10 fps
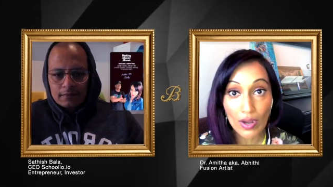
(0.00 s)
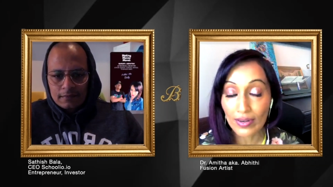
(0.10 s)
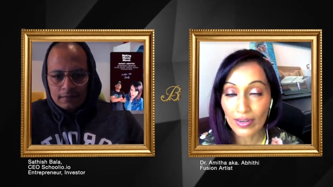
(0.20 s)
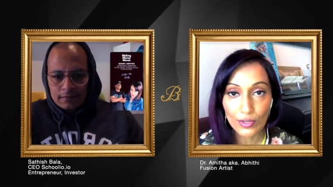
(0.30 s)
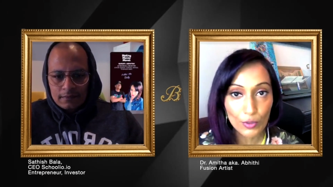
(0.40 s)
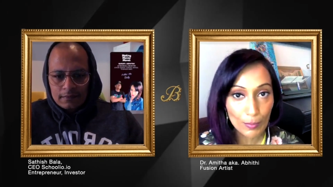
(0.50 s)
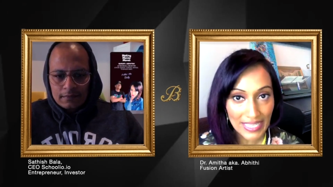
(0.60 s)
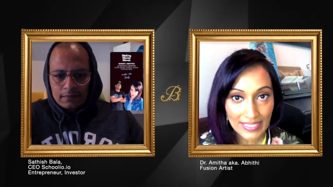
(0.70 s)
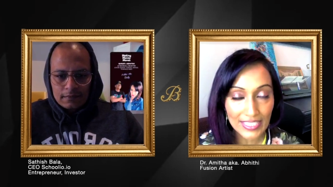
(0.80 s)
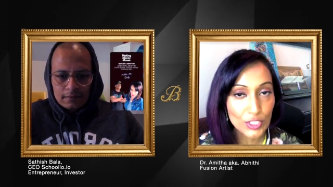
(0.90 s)
Speaker 1: you know
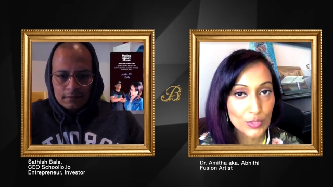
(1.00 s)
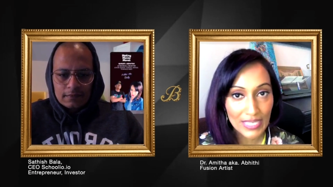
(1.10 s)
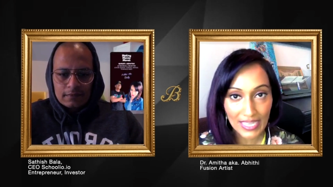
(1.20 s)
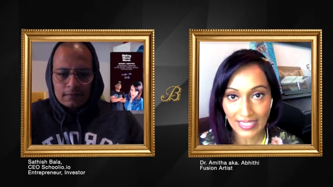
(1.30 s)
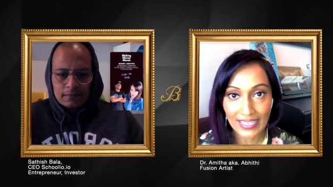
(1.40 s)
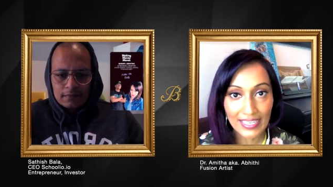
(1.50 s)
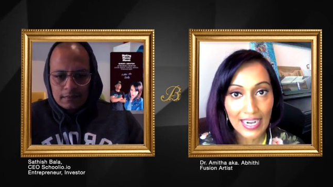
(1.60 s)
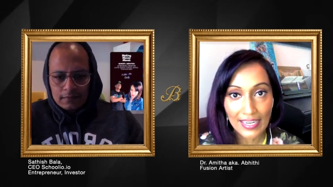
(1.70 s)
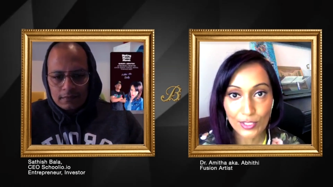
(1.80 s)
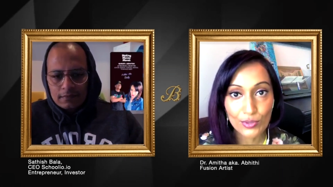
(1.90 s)
message me i can guide
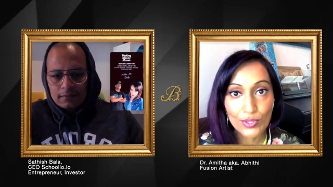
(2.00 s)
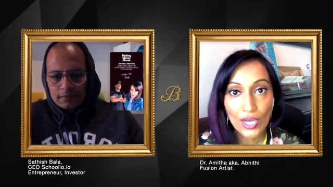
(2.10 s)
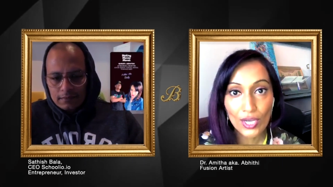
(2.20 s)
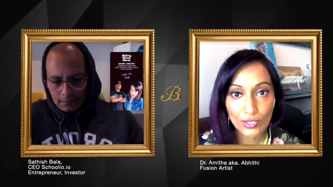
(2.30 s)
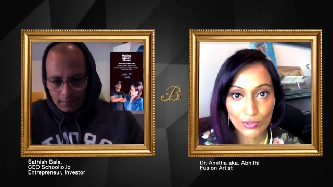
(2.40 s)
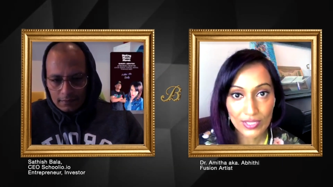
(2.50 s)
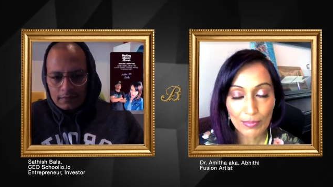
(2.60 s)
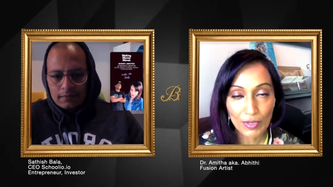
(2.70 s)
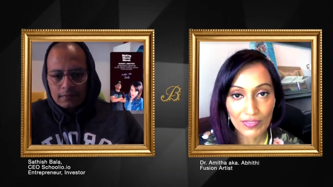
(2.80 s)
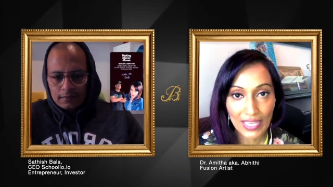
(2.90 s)
you to some
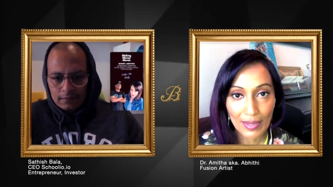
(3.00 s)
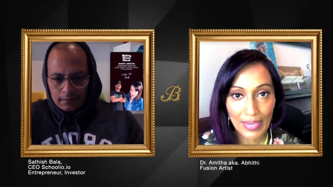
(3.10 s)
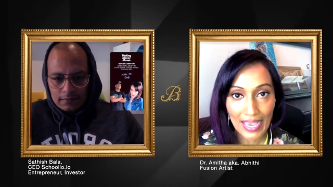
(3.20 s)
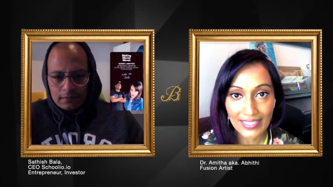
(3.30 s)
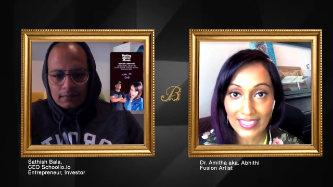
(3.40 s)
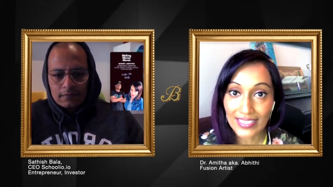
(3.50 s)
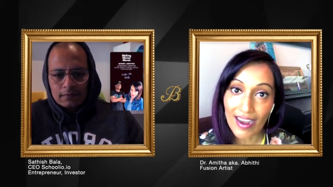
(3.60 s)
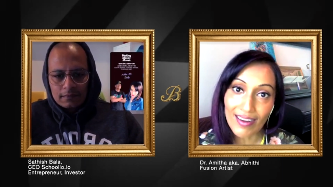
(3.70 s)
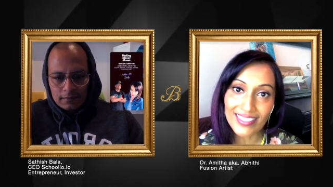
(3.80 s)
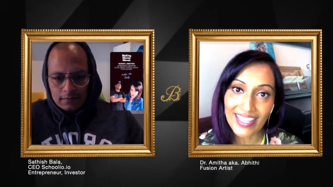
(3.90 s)
of them and start
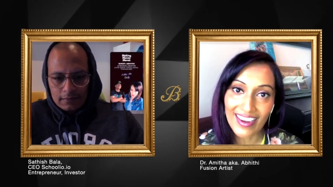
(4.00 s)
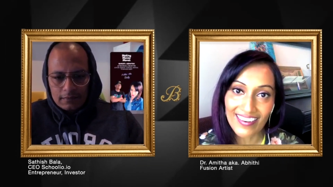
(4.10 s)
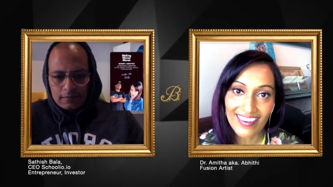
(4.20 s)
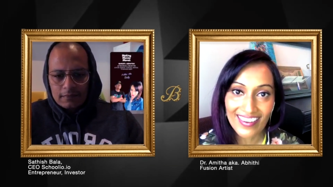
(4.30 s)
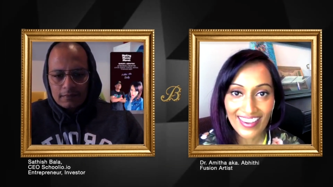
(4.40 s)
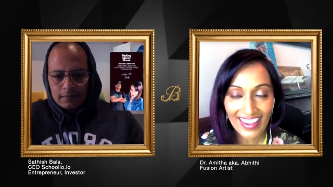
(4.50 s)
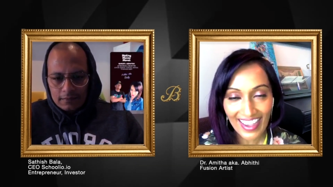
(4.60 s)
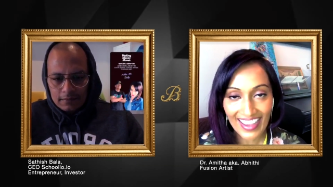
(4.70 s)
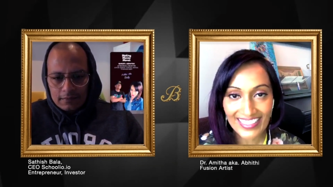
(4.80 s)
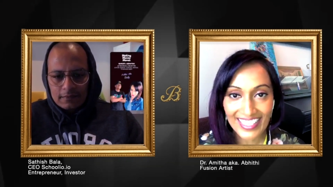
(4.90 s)
there
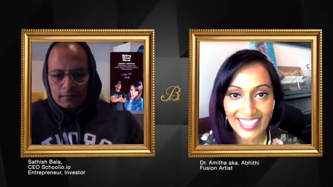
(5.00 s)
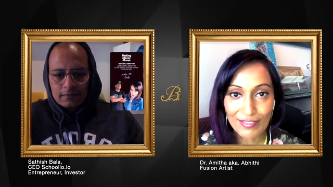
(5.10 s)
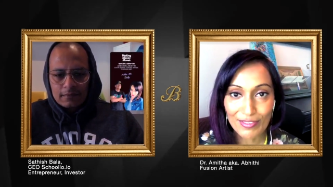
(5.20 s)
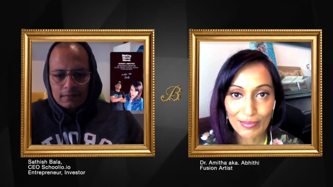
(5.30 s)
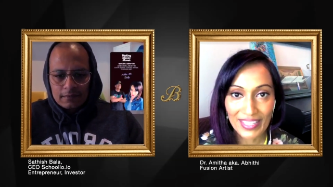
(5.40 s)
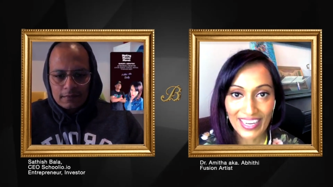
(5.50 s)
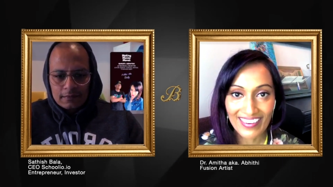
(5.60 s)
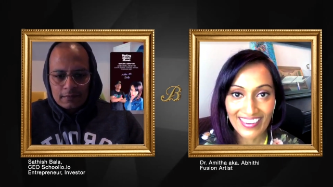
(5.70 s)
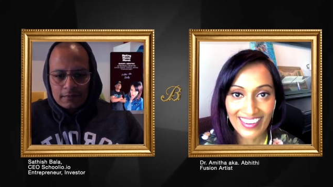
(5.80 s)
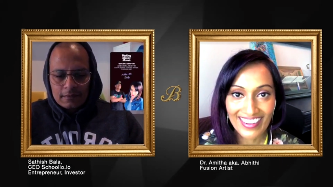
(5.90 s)
and take it from there
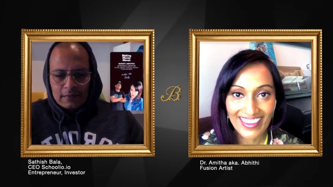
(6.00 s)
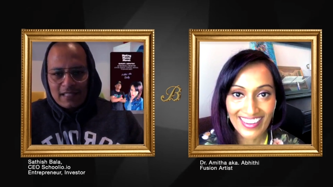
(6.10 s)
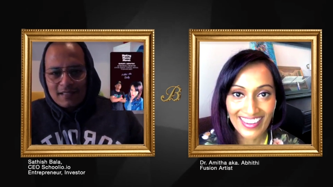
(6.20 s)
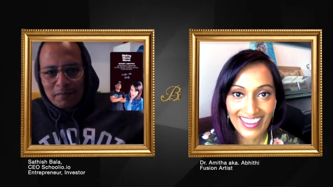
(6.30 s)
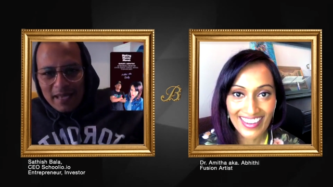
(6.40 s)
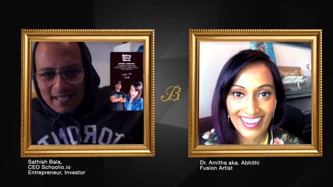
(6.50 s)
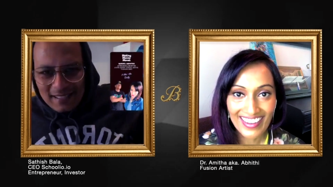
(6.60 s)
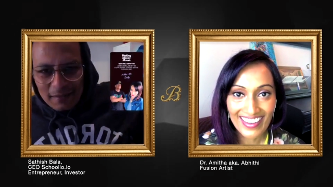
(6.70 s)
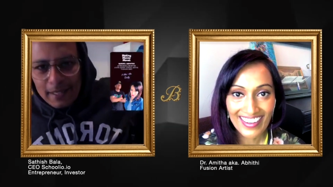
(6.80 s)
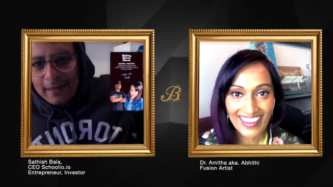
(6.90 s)
Speaker 2: that's amazing
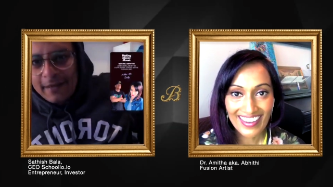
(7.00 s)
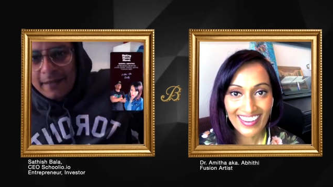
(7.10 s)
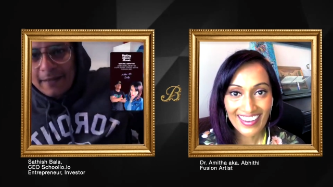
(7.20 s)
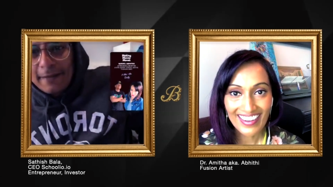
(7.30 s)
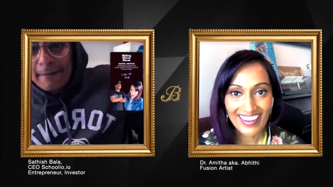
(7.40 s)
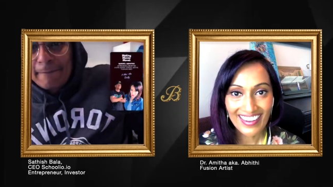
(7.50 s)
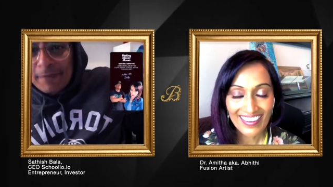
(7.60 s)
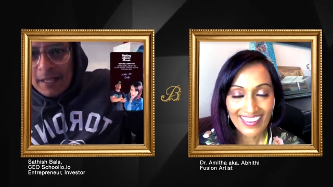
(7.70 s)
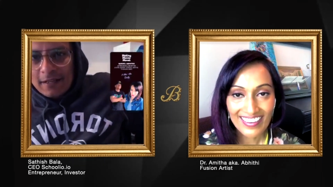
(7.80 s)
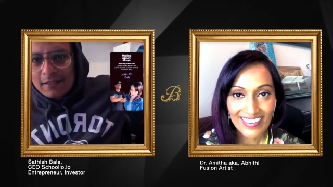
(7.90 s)
man um,
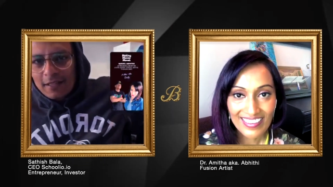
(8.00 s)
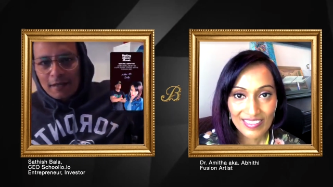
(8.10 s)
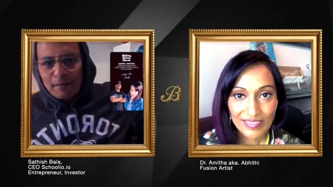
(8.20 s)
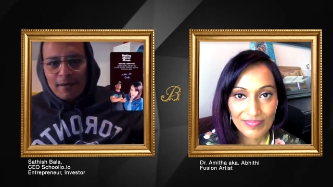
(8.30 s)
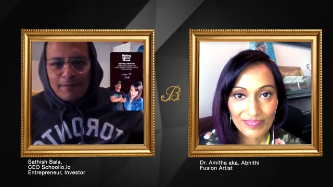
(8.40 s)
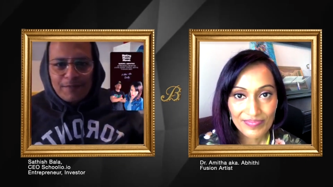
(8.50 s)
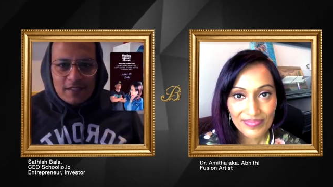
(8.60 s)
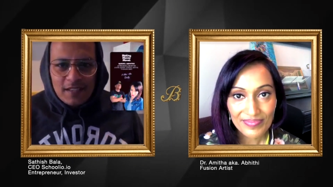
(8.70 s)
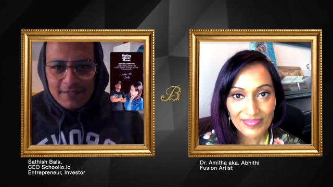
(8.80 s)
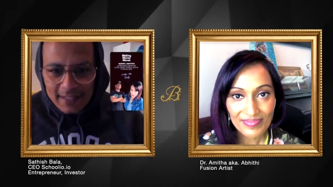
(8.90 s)
let's talk about
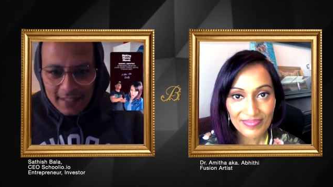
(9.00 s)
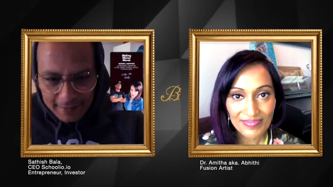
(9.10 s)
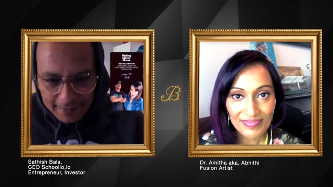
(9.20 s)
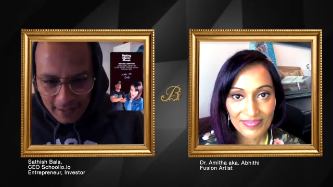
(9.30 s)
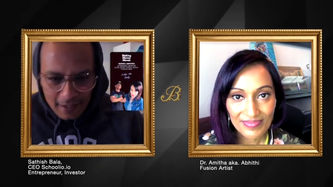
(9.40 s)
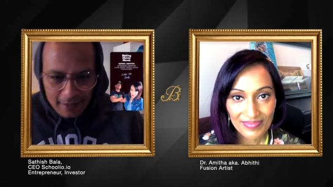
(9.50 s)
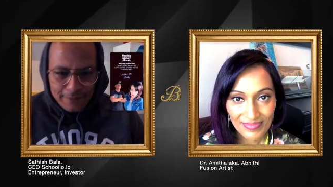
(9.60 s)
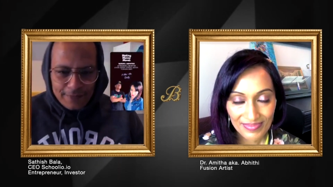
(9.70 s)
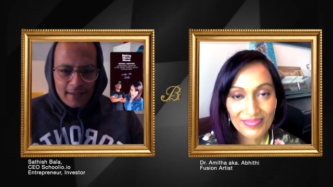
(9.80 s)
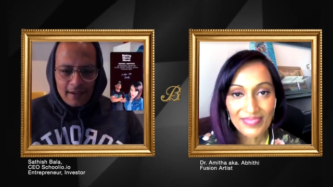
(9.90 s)
safety net, okay?
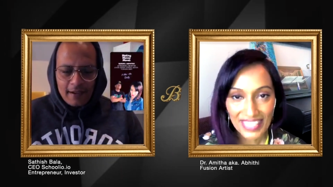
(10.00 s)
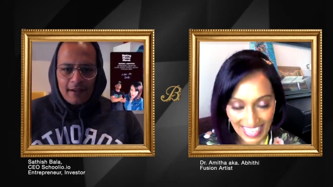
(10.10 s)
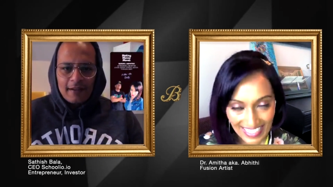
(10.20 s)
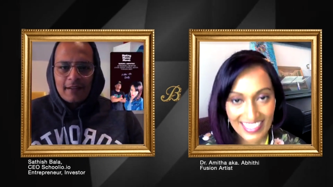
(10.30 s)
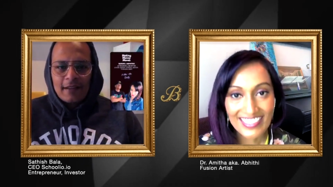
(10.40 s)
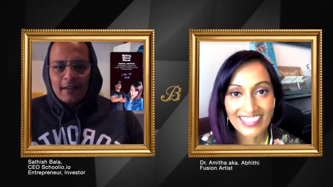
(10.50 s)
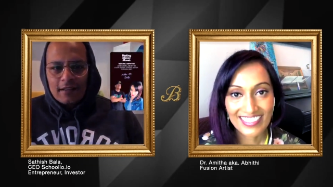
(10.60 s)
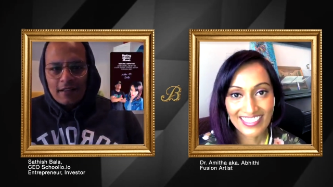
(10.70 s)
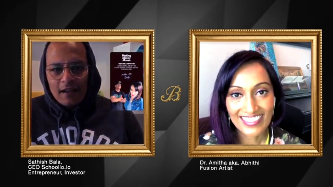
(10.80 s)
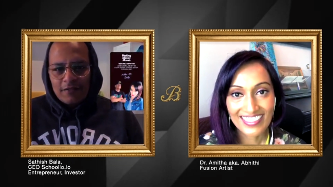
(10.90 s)
Uh, yes. A
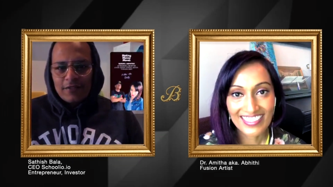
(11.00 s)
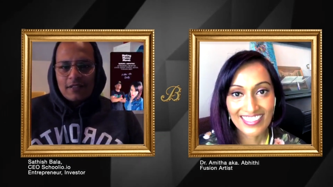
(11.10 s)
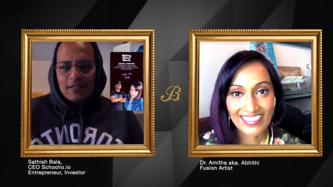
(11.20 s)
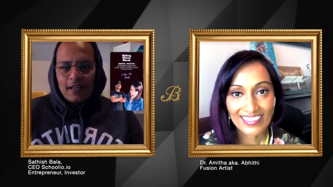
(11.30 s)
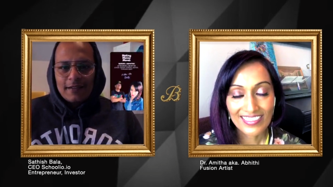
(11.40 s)
lot of us that